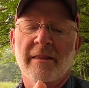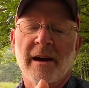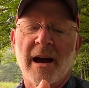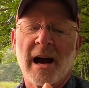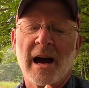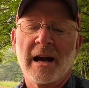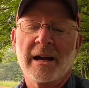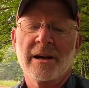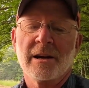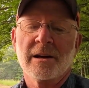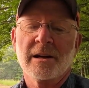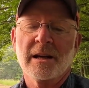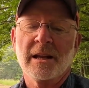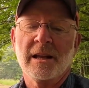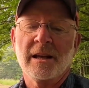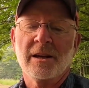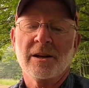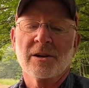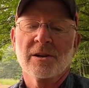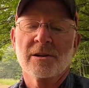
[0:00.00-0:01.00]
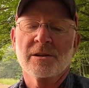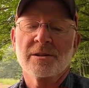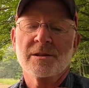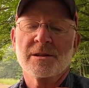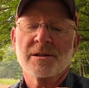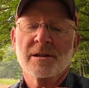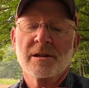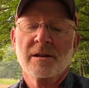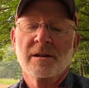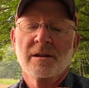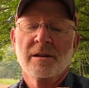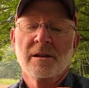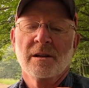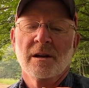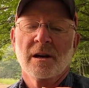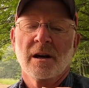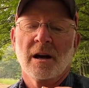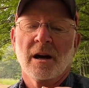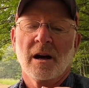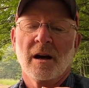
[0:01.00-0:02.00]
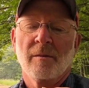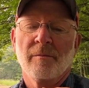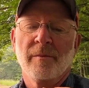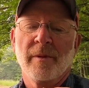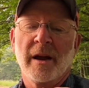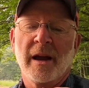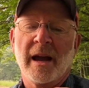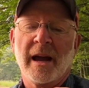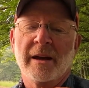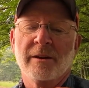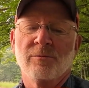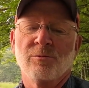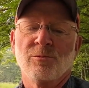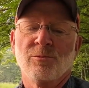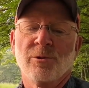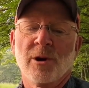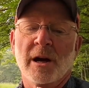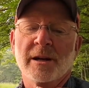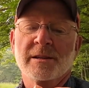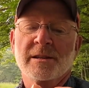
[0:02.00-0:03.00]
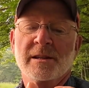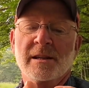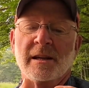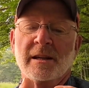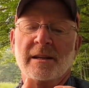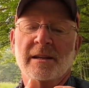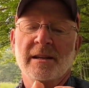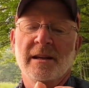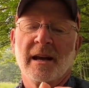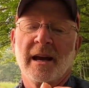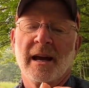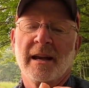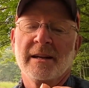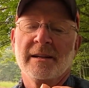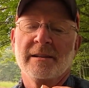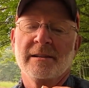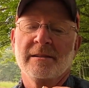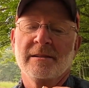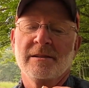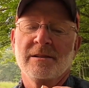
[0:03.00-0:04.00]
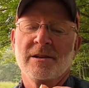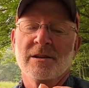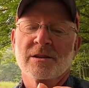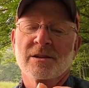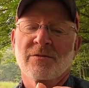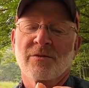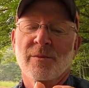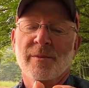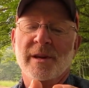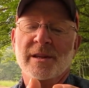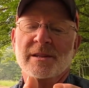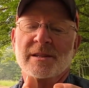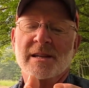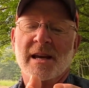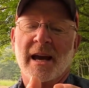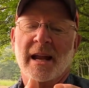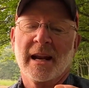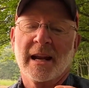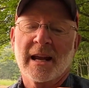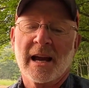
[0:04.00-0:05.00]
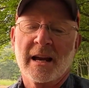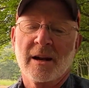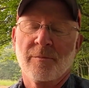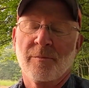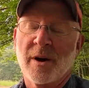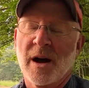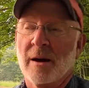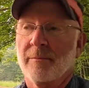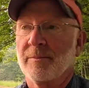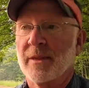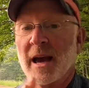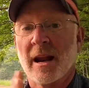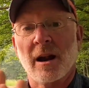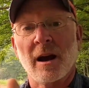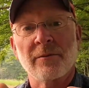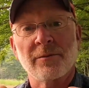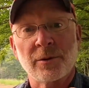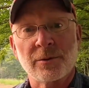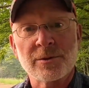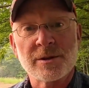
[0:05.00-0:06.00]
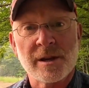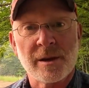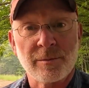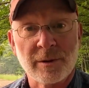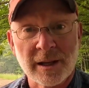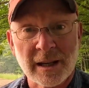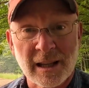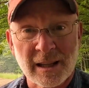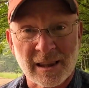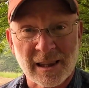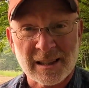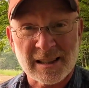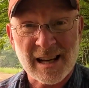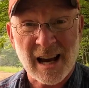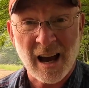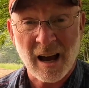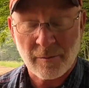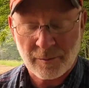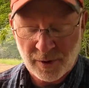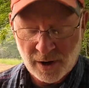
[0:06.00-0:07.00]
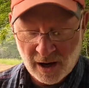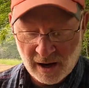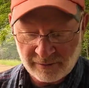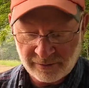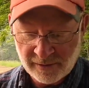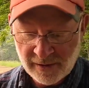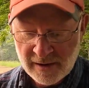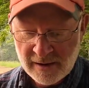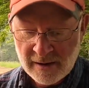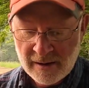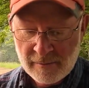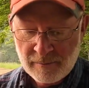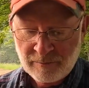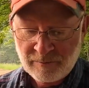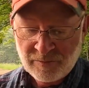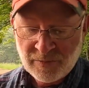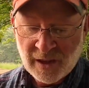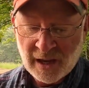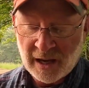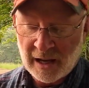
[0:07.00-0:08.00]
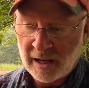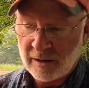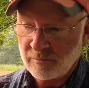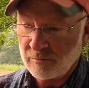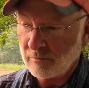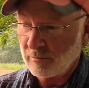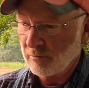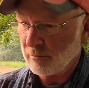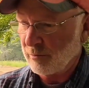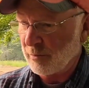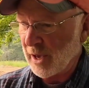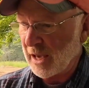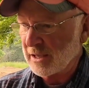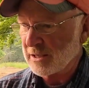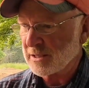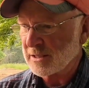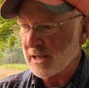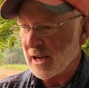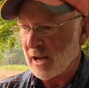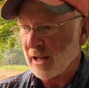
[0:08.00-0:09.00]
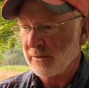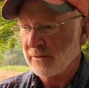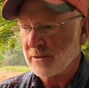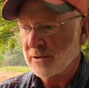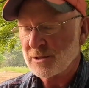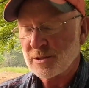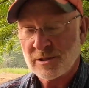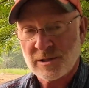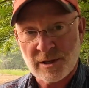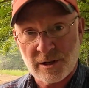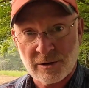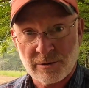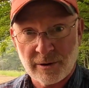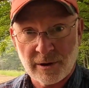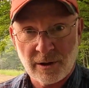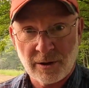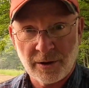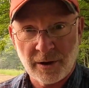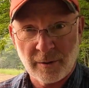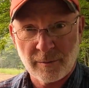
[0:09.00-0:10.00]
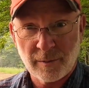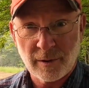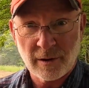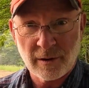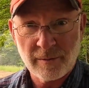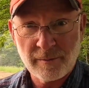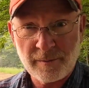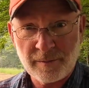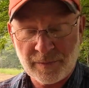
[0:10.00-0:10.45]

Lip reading: iron gears had rusted, and just from inside it kind of popped that off. I was able to get the top off, and based on the serial number,